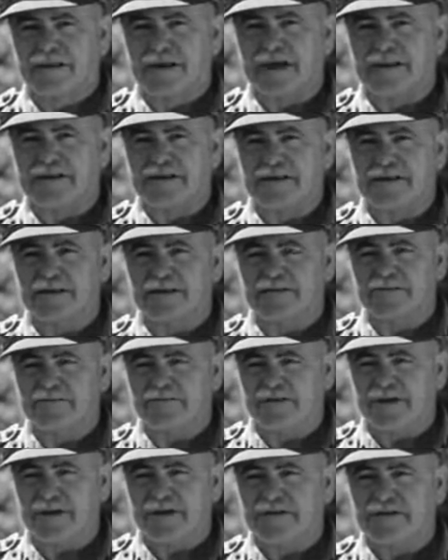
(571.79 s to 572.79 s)
that in the
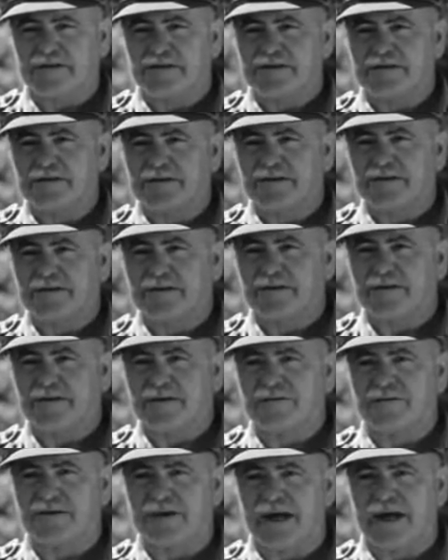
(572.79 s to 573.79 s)
event
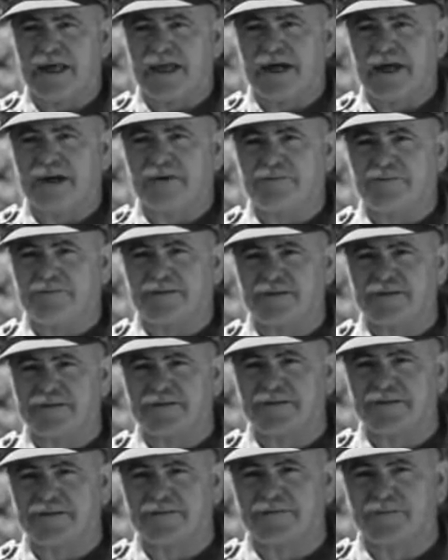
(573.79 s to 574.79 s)
of the Allied
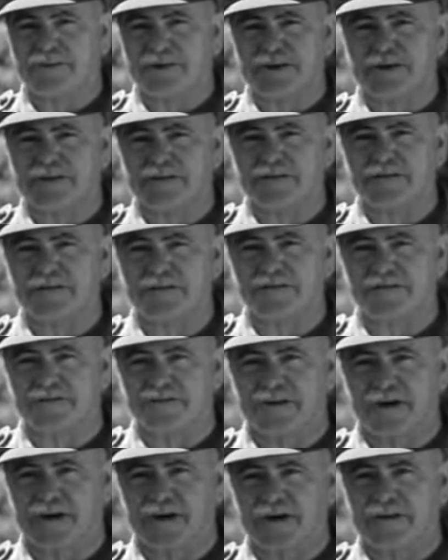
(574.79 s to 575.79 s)
forces being
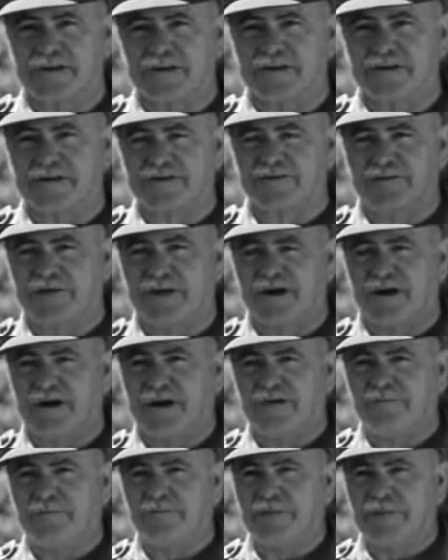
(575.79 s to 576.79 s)
destroyed in this
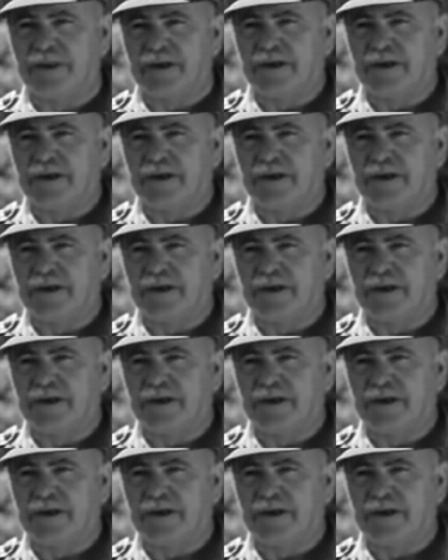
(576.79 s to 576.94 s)
war,